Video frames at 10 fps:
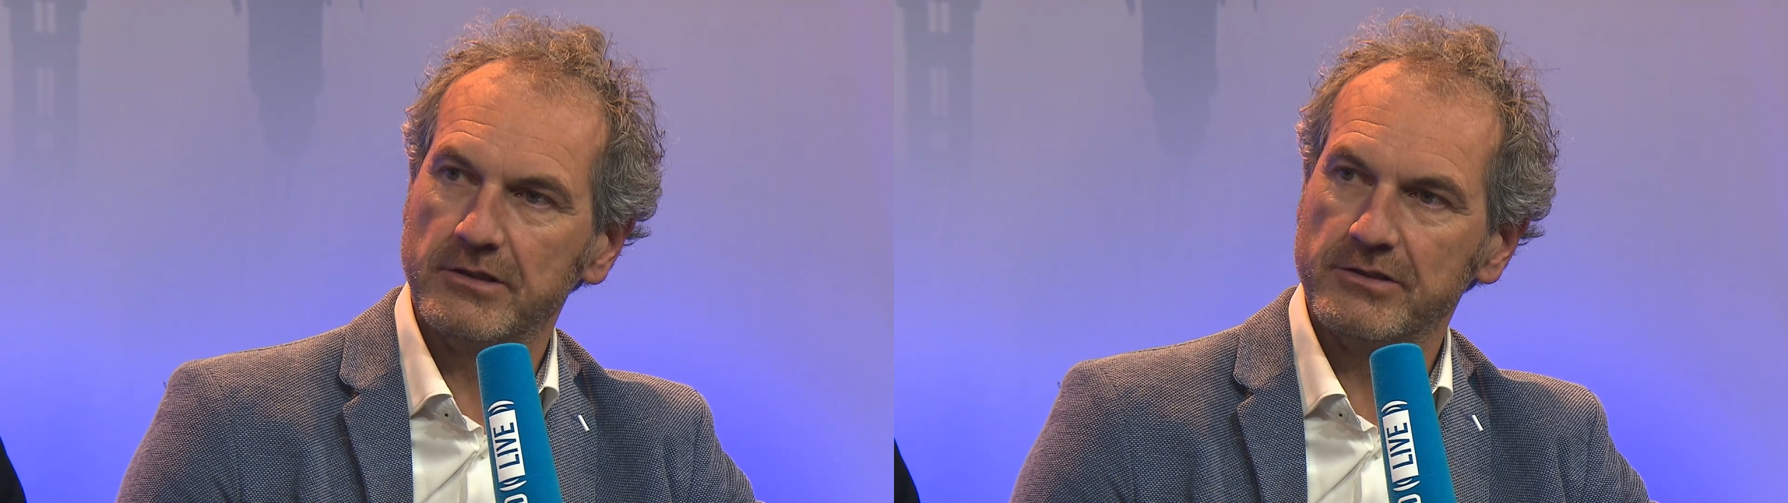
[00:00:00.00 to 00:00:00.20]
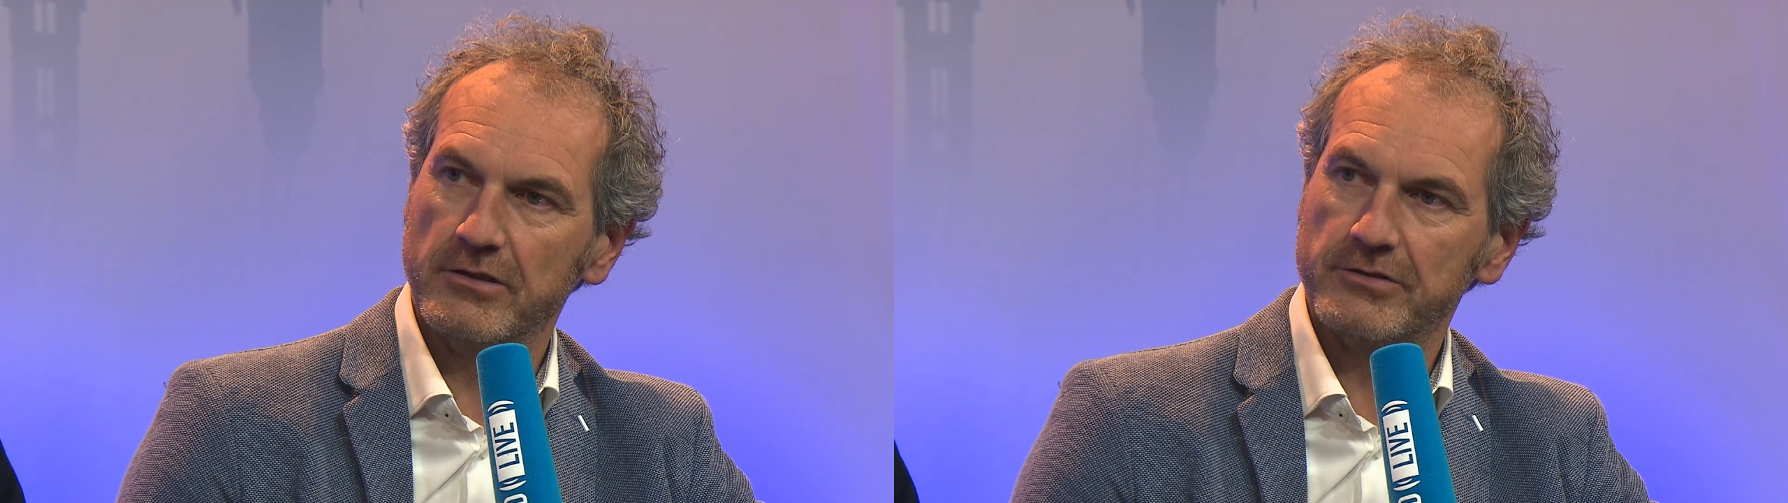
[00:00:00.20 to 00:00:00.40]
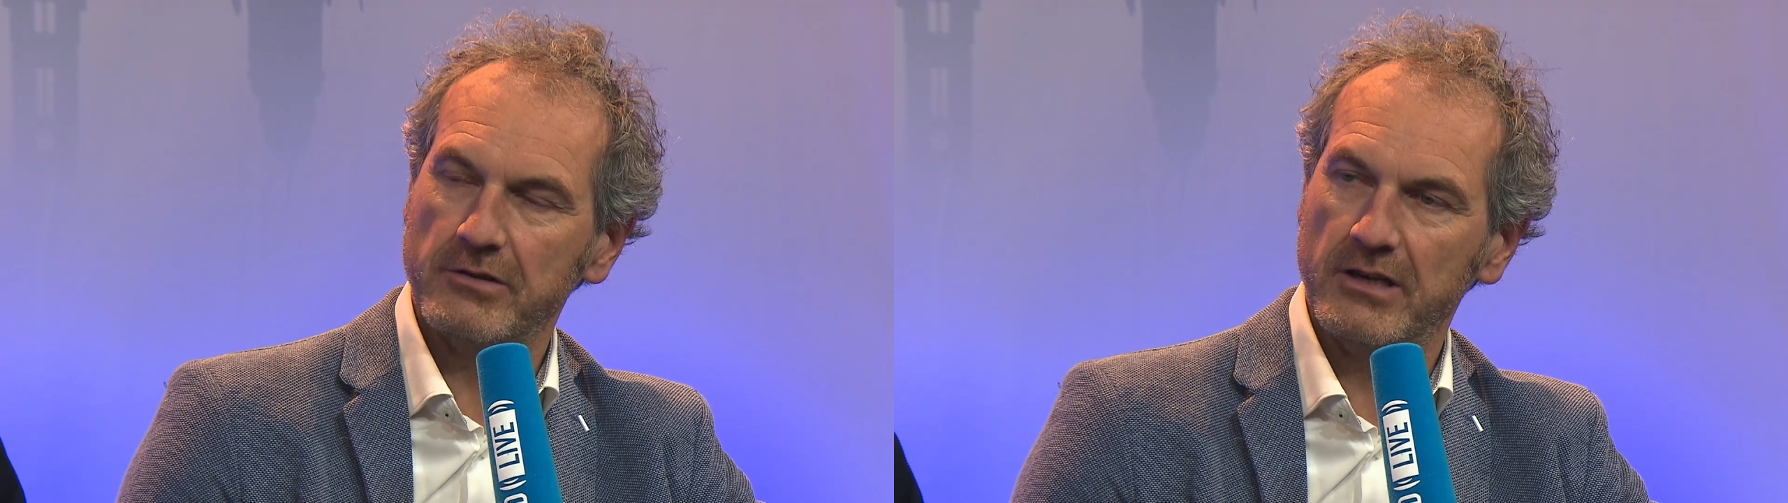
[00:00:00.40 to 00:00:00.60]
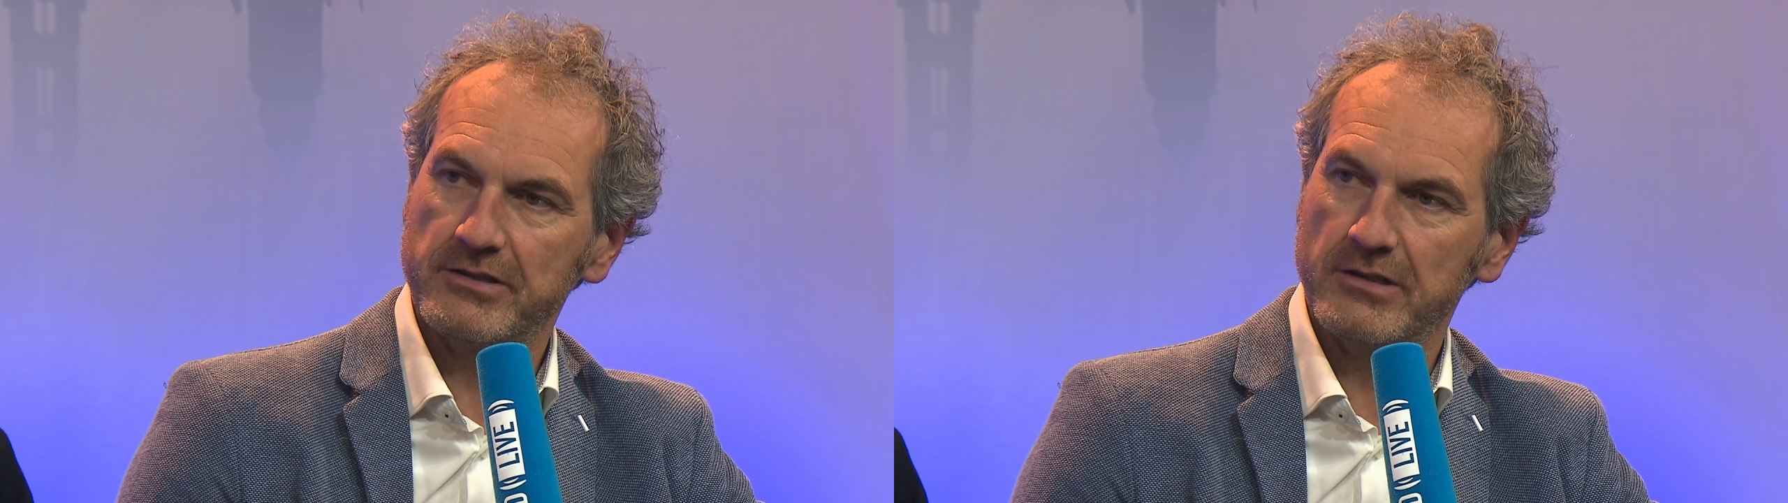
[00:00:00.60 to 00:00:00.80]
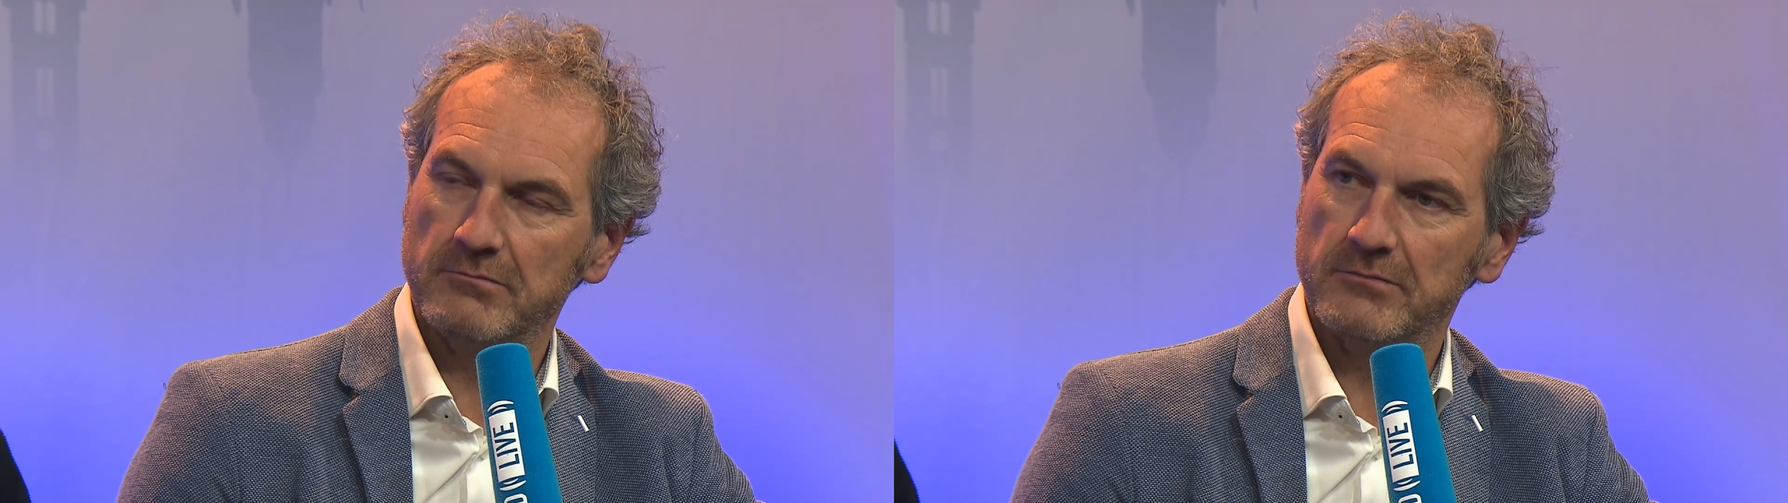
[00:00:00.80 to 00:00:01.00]
this also has
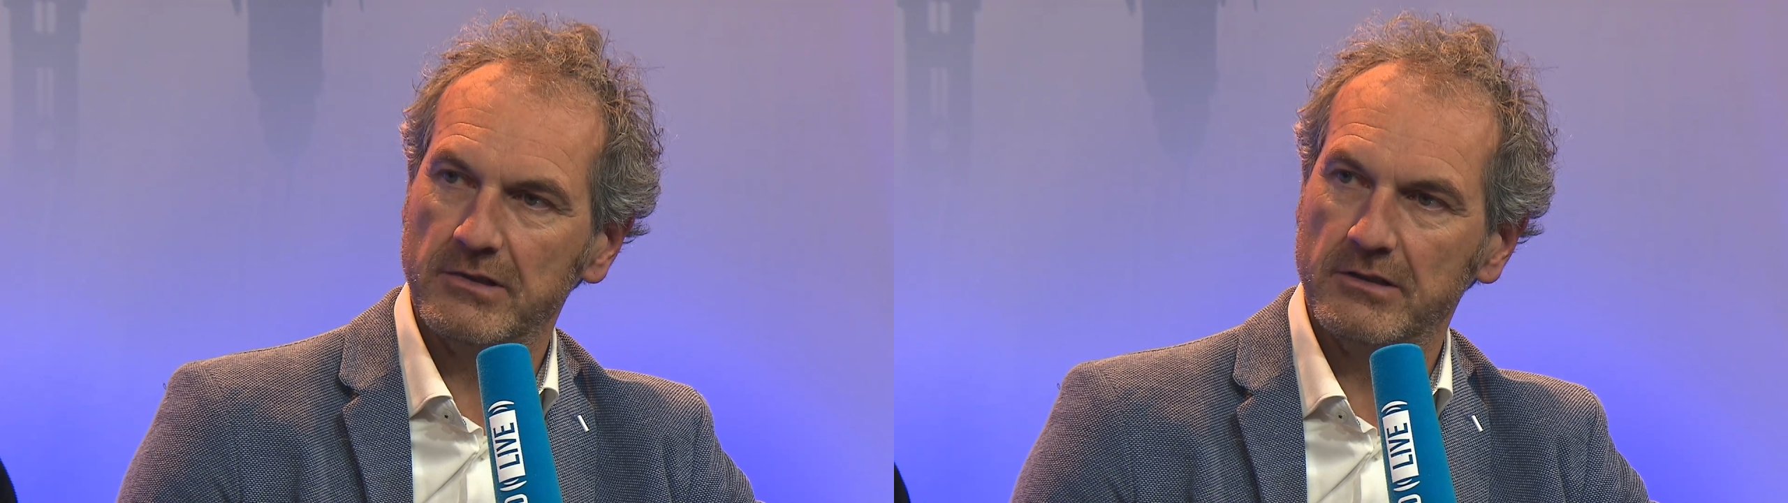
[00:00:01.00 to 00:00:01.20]
some